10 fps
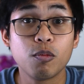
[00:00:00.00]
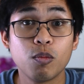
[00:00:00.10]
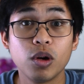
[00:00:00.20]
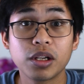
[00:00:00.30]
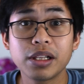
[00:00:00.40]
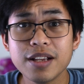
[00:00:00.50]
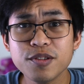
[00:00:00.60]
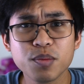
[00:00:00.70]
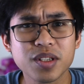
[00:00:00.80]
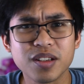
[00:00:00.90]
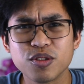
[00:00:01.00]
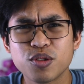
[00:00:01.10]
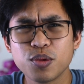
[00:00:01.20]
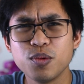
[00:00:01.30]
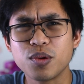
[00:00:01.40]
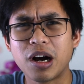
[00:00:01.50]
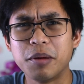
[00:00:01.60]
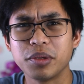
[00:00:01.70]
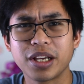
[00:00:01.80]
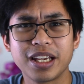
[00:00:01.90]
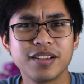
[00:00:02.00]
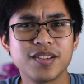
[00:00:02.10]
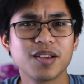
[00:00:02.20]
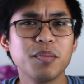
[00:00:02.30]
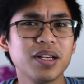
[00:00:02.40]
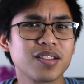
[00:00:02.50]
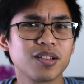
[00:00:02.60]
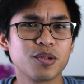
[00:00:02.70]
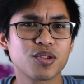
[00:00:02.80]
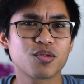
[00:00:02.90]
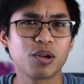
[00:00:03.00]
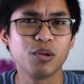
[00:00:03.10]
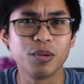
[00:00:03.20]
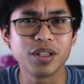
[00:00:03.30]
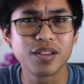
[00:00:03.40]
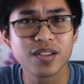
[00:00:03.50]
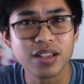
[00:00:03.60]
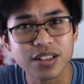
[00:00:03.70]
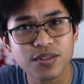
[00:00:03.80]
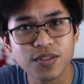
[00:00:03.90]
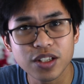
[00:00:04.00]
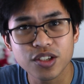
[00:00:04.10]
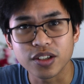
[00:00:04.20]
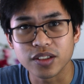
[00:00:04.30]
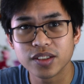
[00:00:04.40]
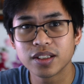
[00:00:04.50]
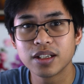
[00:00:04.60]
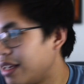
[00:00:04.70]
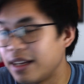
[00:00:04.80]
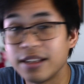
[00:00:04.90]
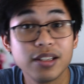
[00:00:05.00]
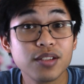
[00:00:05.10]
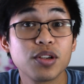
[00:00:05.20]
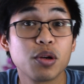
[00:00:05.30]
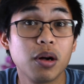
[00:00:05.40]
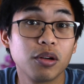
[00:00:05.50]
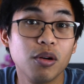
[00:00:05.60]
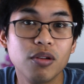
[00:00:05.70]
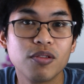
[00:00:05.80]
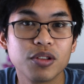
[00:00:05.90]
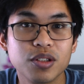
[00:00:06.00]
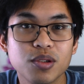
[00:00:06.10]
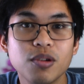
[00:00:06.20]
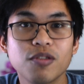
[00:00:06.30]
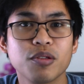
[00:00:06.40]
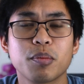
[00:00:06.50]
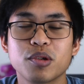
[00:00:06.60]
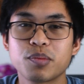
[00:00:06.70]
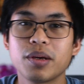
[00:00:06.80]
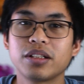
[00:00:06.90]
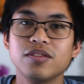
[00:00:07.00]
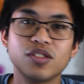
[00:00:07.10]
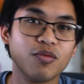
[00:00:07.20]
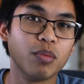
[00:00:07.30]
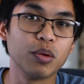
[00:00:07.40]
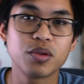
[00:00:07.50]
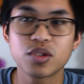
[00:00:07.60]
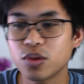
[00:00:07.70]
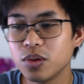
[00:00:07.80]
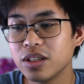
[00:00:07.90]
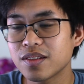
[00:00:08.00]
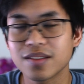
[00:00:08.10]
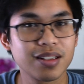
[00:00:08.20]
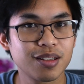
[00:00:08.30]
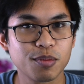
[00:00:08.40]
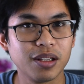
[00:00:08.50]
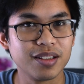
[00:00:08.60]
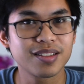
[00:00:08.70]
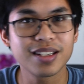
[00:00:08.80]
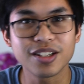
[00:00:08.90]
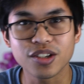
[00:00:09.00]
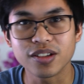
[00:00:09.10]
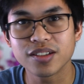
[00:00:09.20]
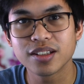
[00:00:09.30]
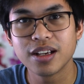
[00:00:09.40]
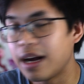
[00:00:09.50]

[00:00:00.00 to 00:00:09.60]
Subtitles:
While Classroom isn't too complicated, some might still struggle with its features. In this video, I'll go over the tool from the perspectives of both students as well as teachers.